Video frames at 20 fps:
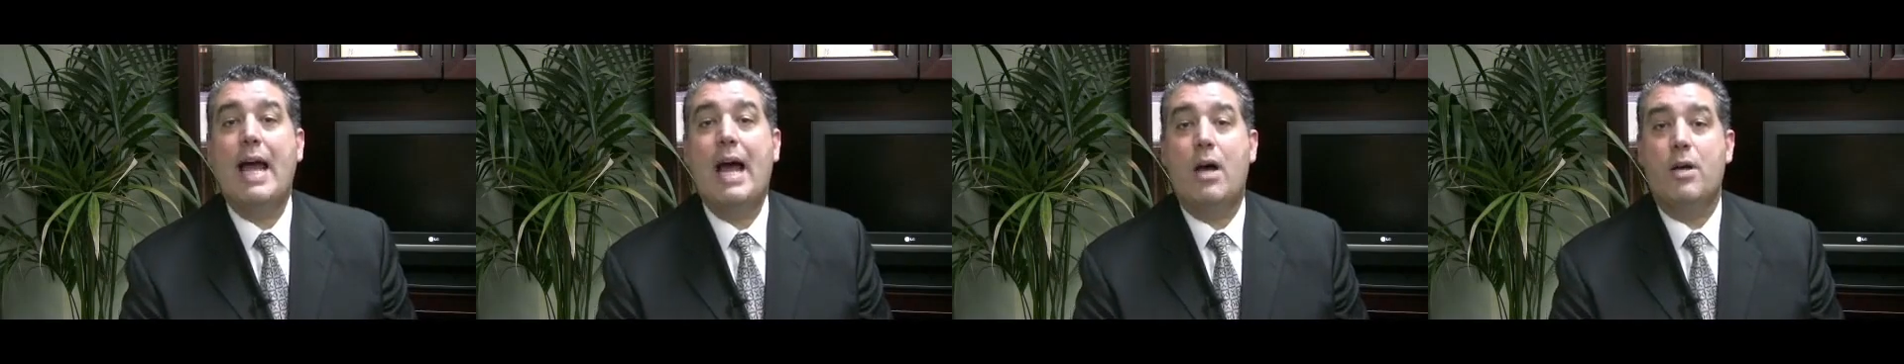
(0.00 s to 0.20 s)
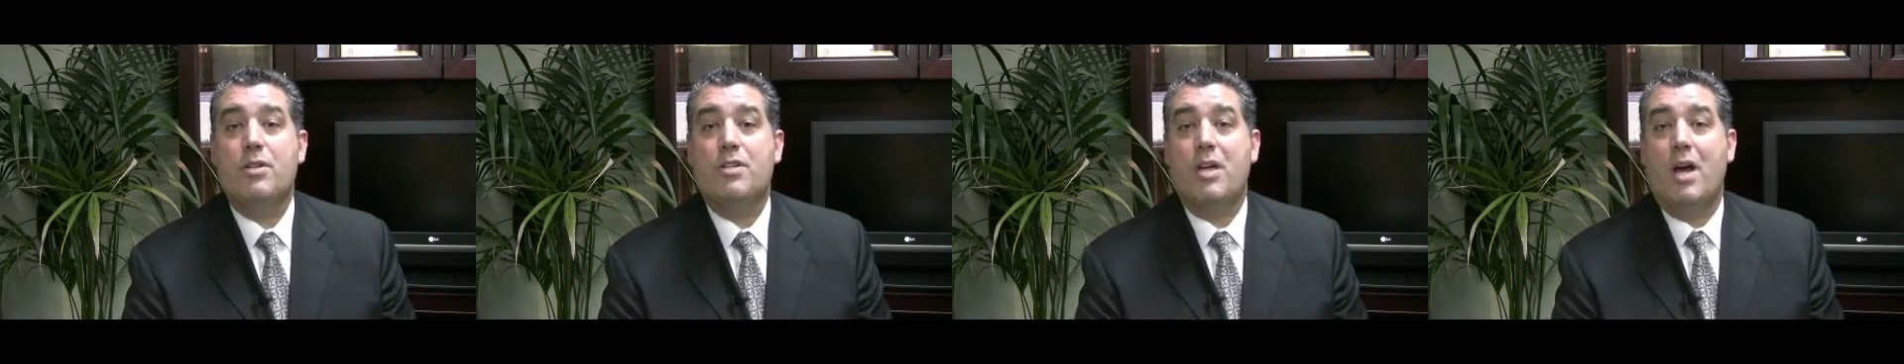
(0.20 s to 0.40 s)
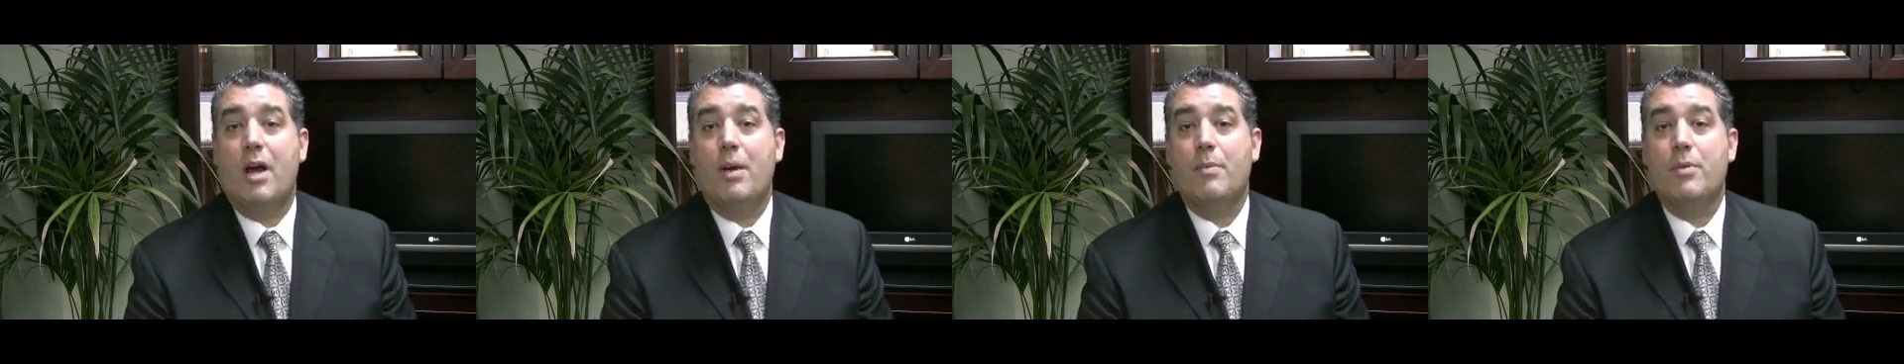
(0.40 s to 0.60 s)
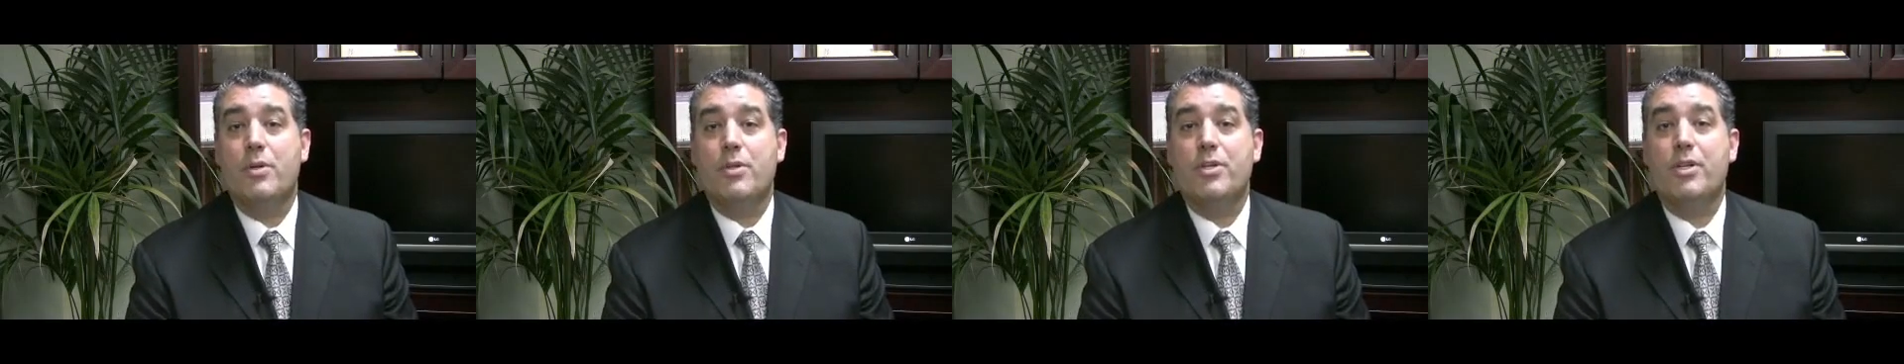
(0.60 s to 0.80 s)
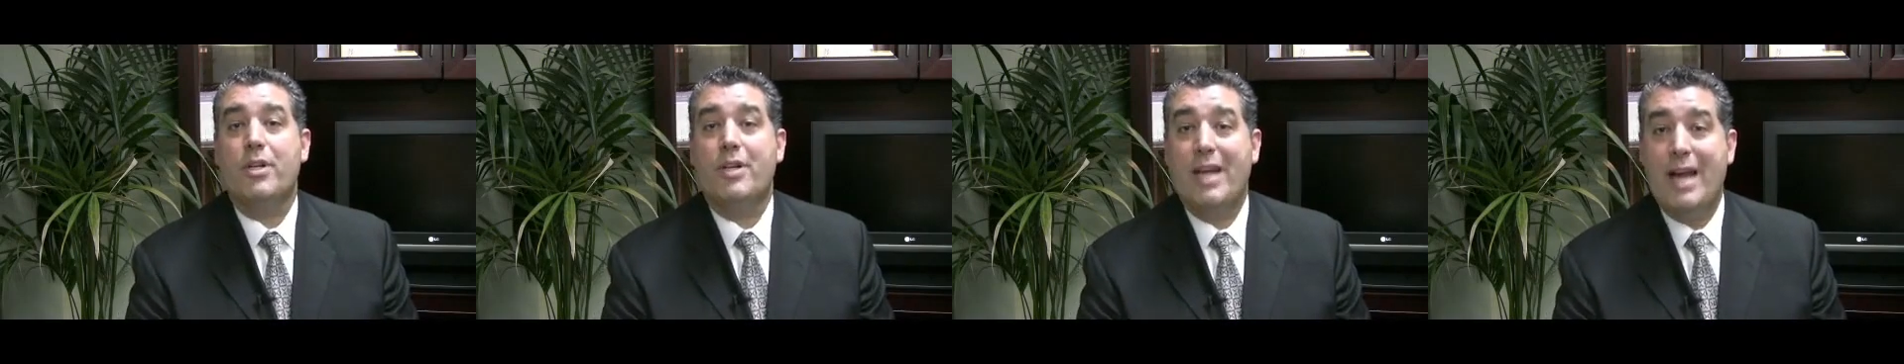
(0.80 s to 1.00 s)

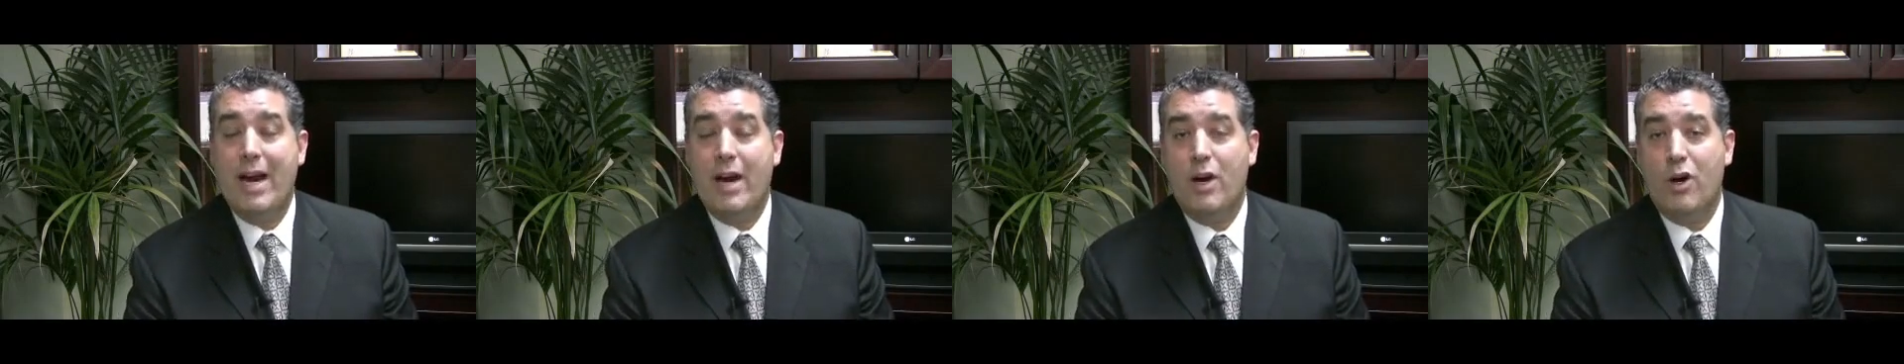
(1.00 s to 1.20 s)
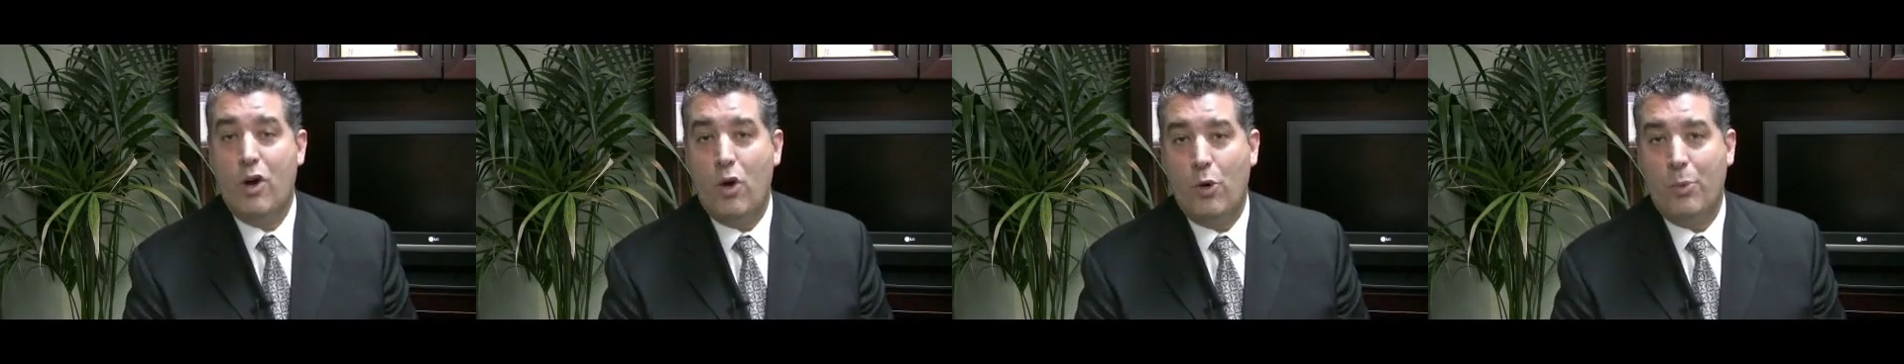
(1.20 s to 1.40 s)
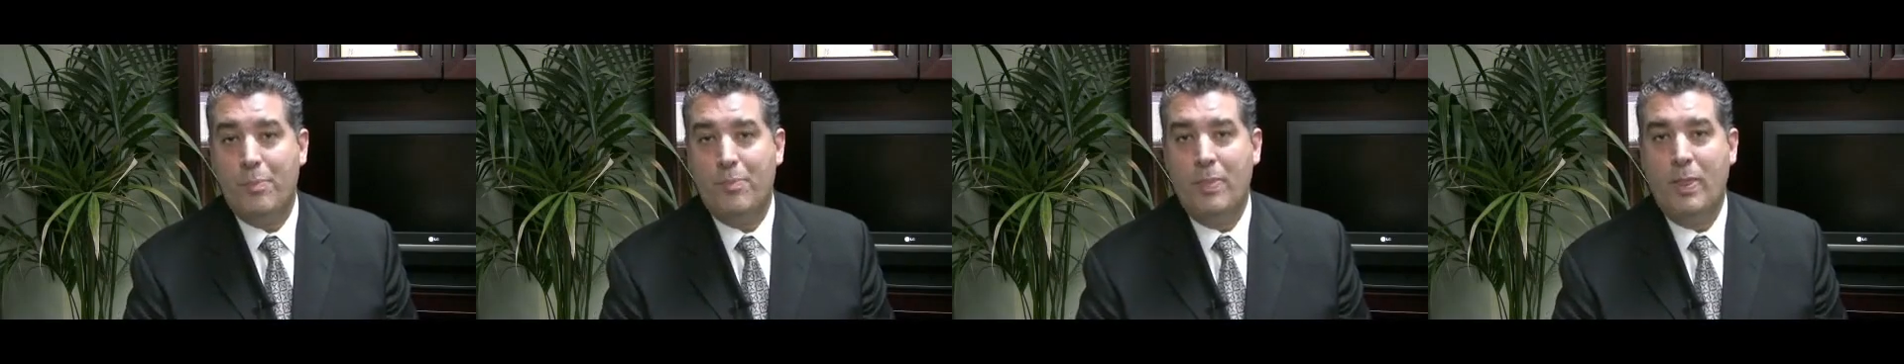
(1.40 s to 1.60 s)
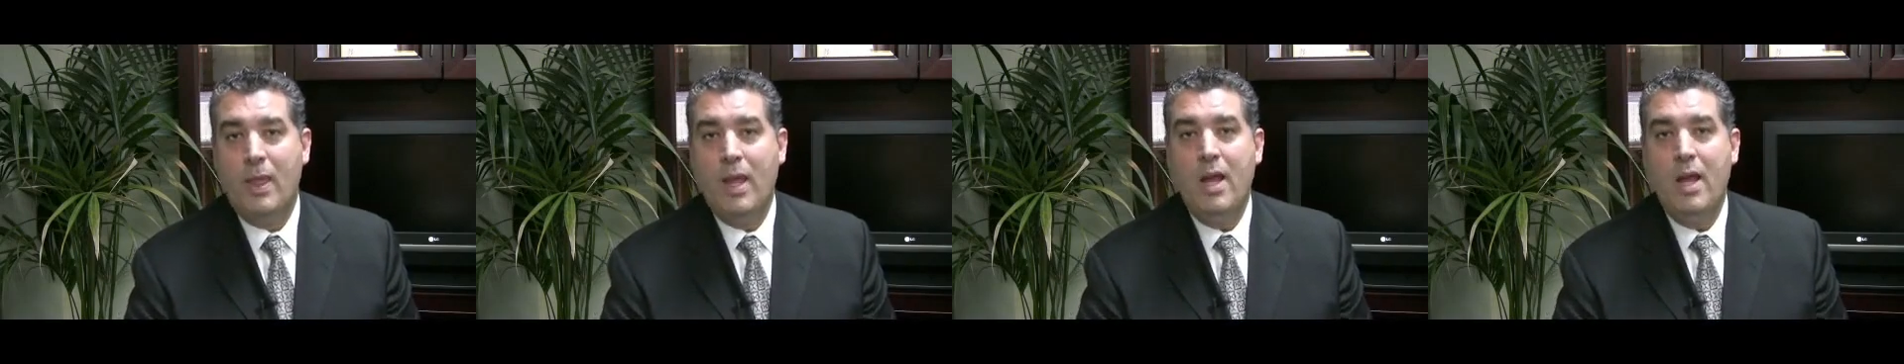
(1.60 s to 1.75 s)
Alzheimer's care home.